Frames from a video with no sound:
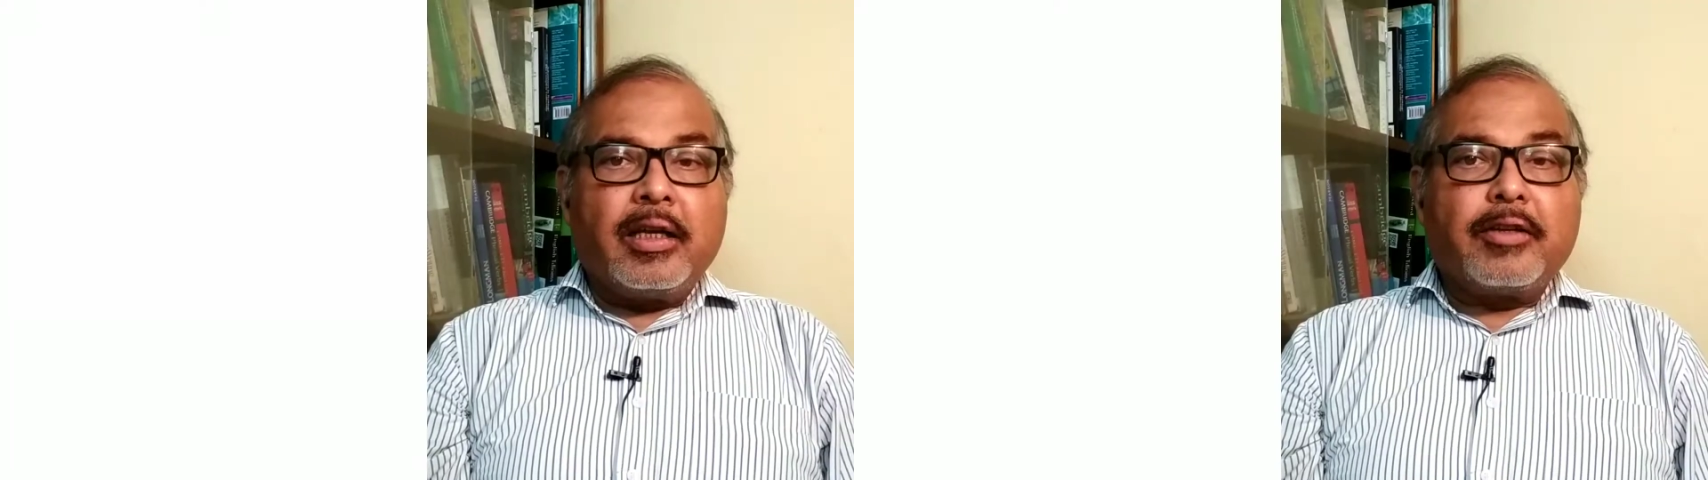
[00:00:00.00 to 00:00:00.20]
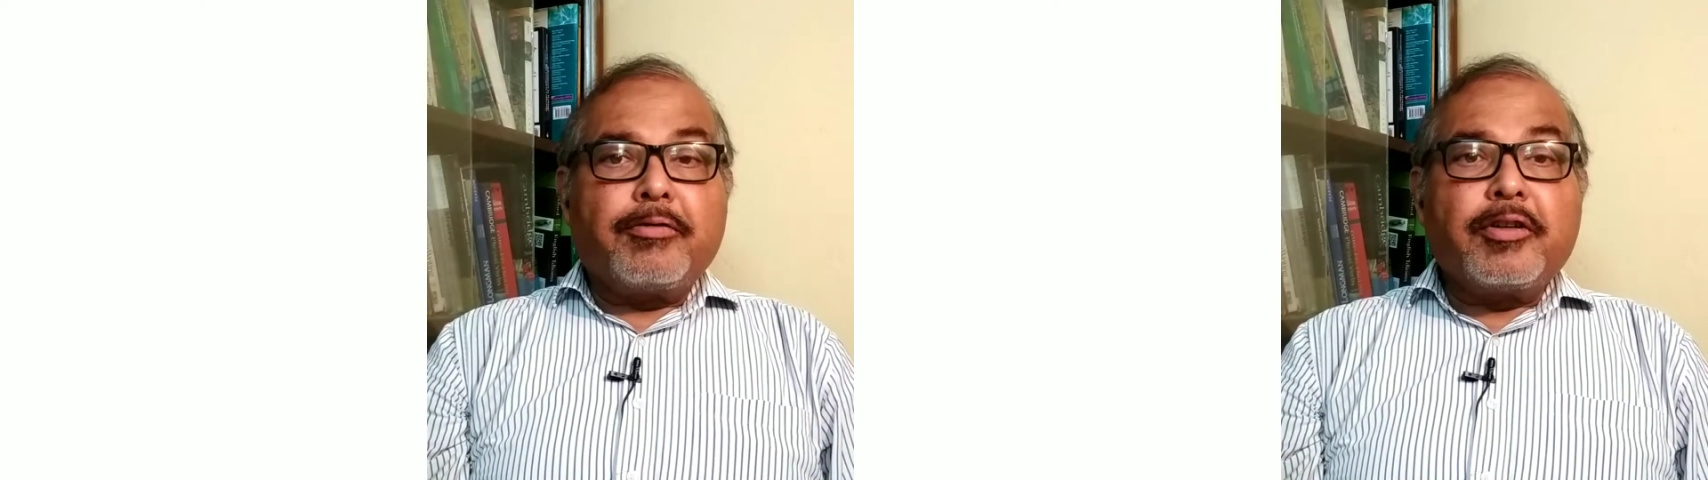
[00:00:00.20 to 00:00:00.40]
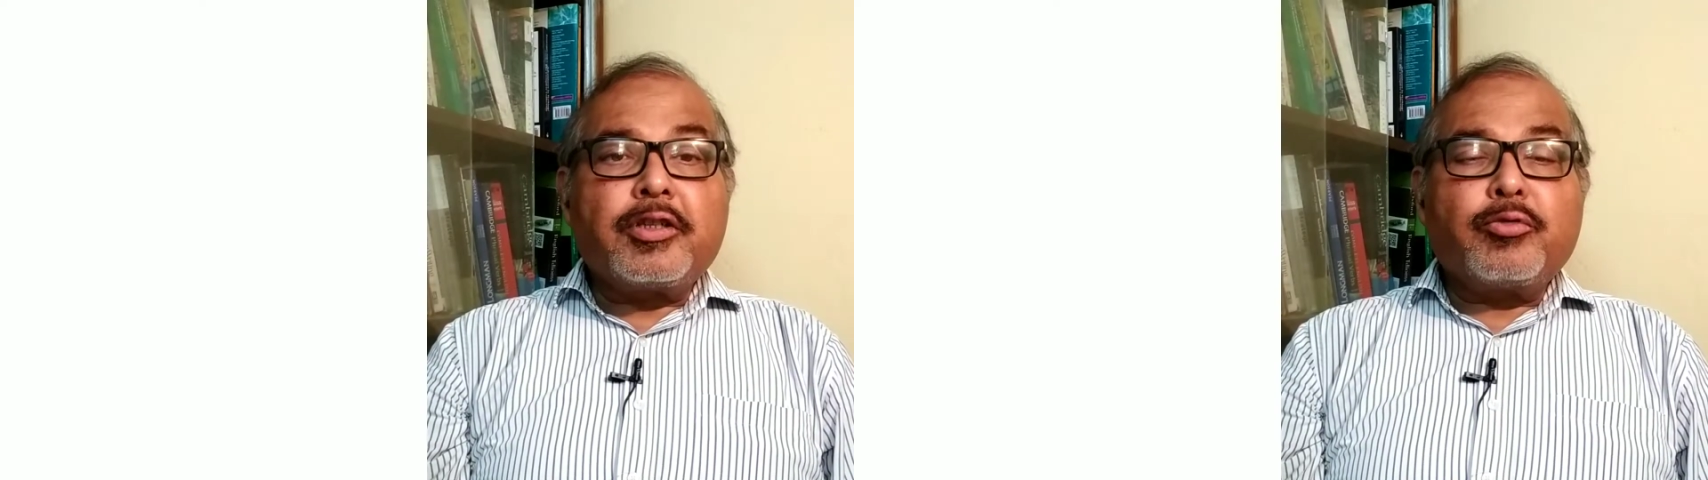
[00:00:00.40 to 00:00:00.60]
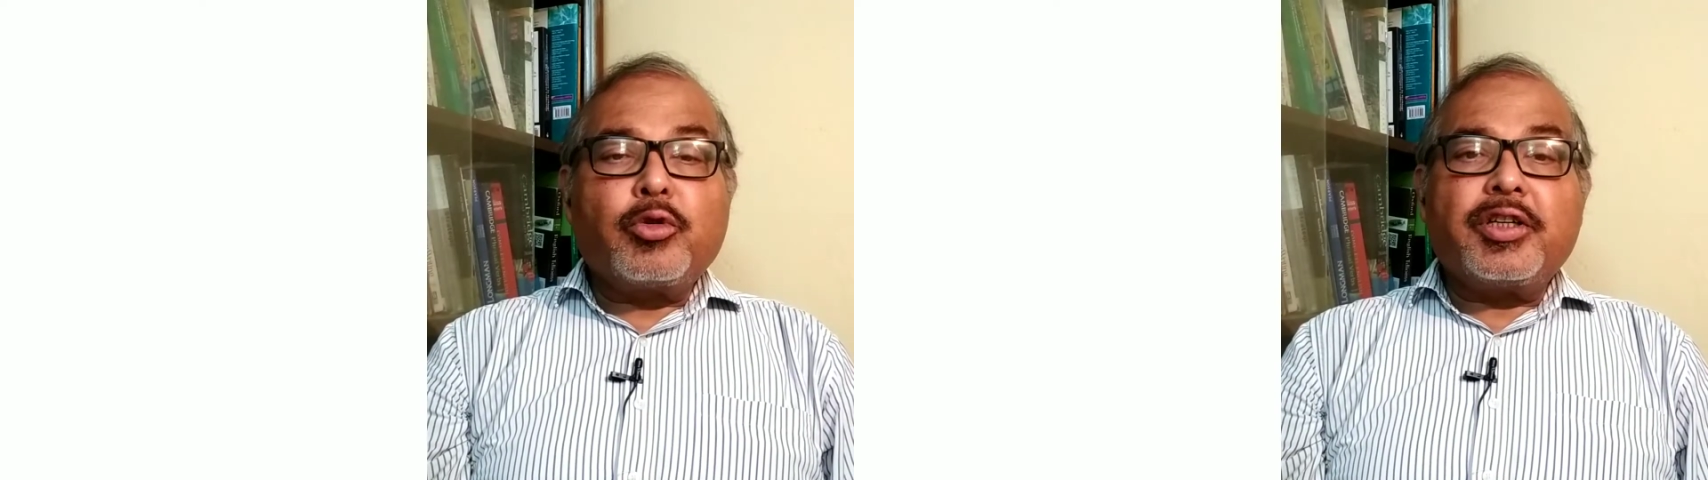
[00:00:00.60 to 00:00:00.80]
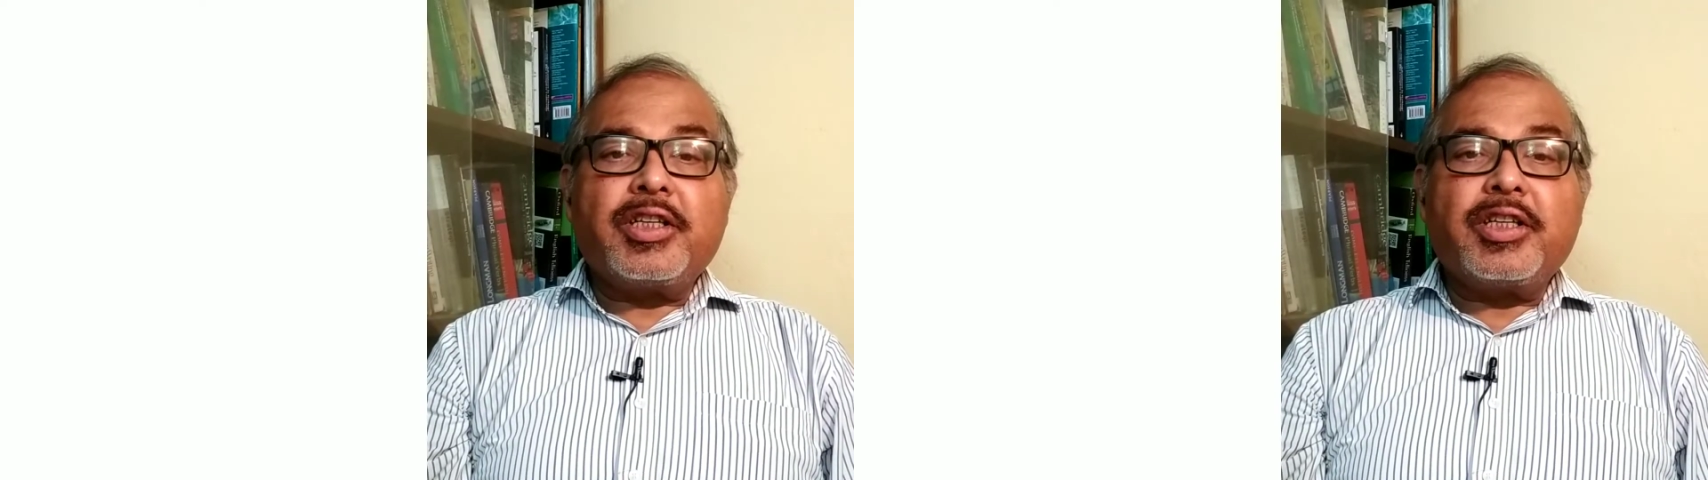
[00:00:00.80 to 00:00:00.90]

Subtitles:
The first word